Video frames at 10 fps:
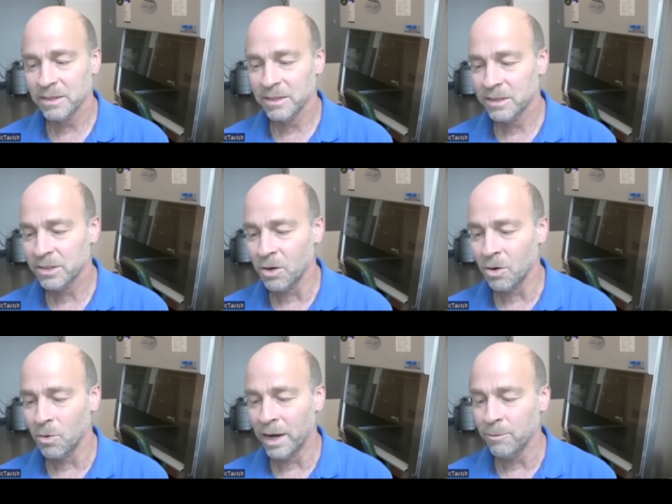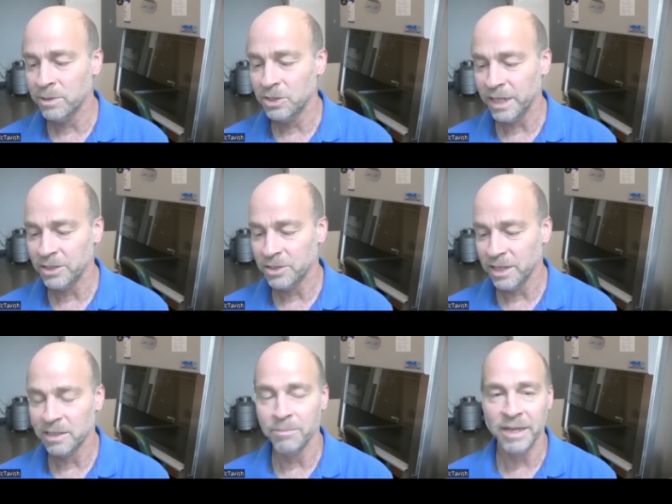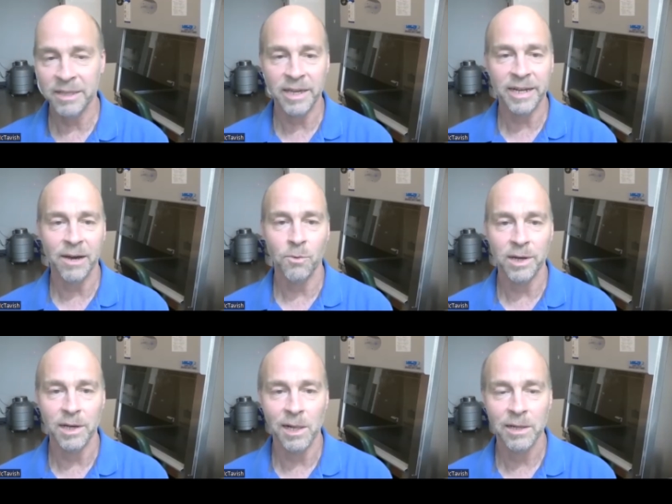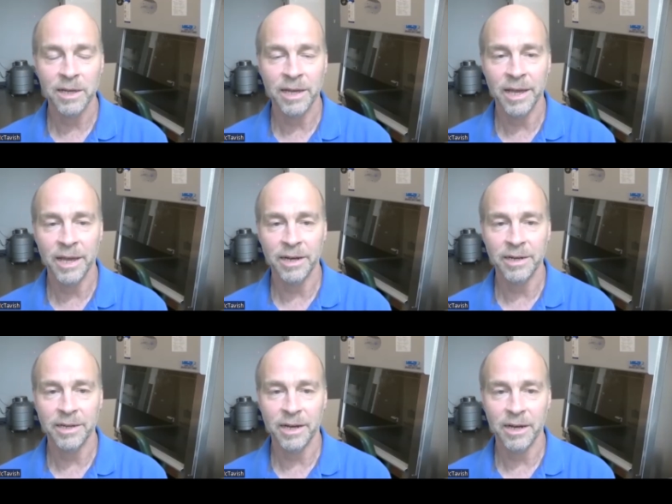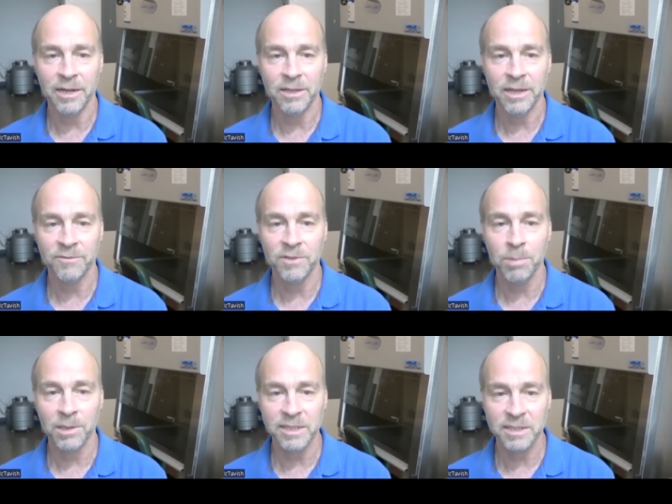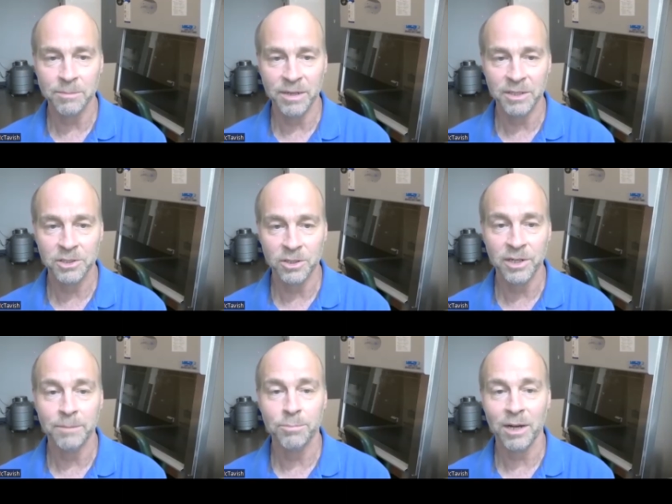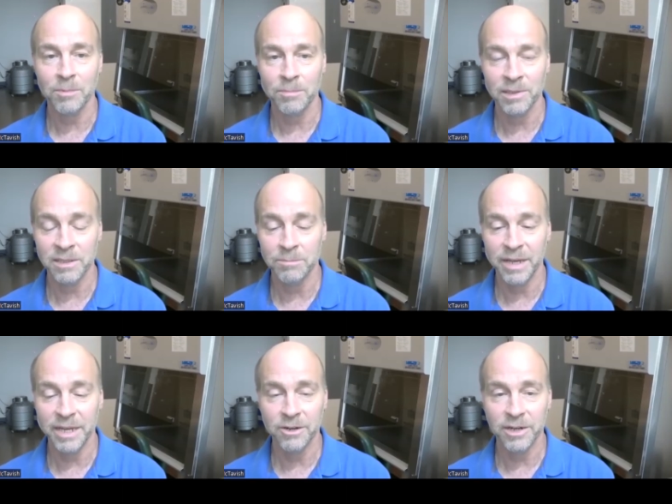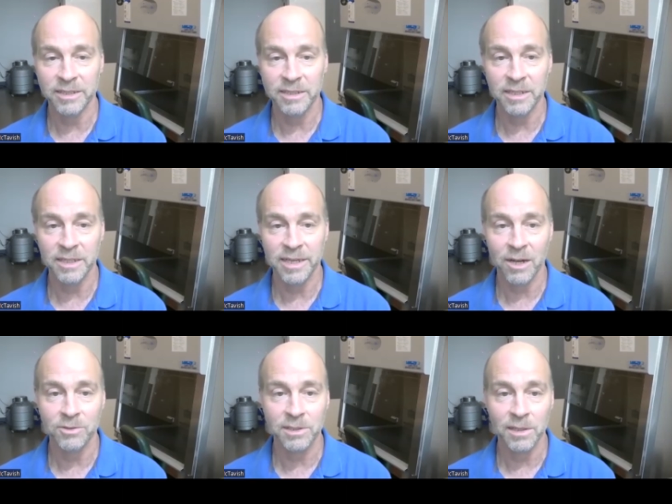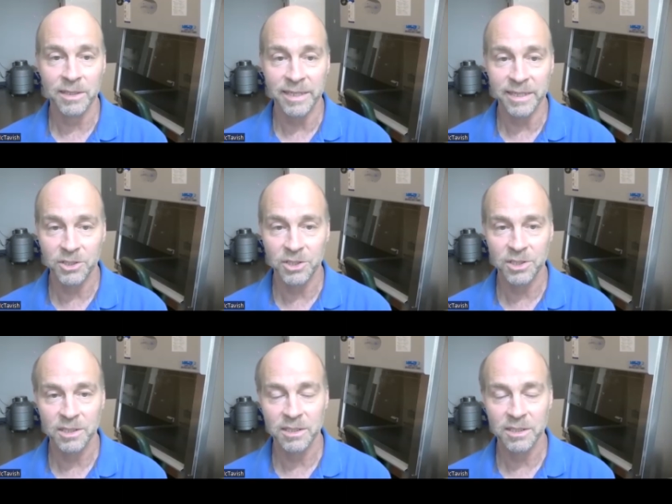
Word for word: so I would change that to make that at will and uh, mm-hmm. have the police commissioner and probably the mayor and city council each